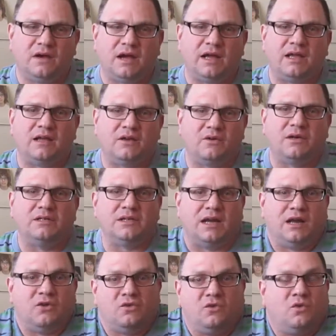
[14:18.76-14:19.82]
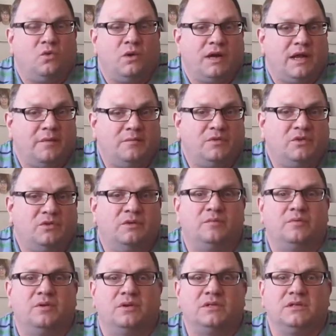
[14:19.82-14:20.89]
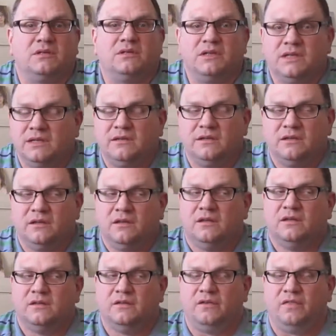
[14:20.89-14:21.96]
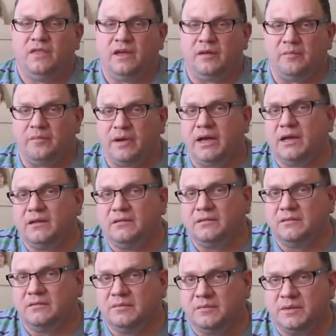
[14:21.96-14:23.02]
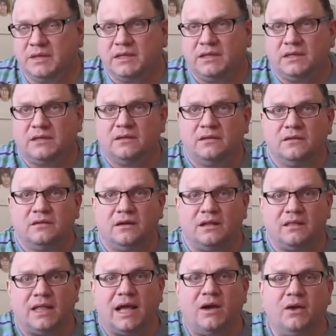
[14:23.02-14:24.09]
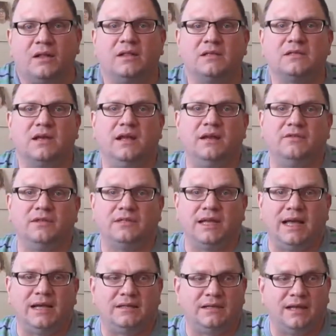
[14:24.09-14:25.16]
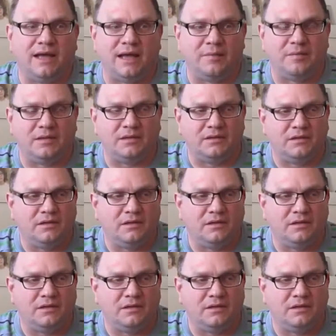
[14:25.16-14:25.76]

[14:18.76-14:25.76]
I can question, I don't know what I'm doing personally that might be allowing this kind of attack to happen.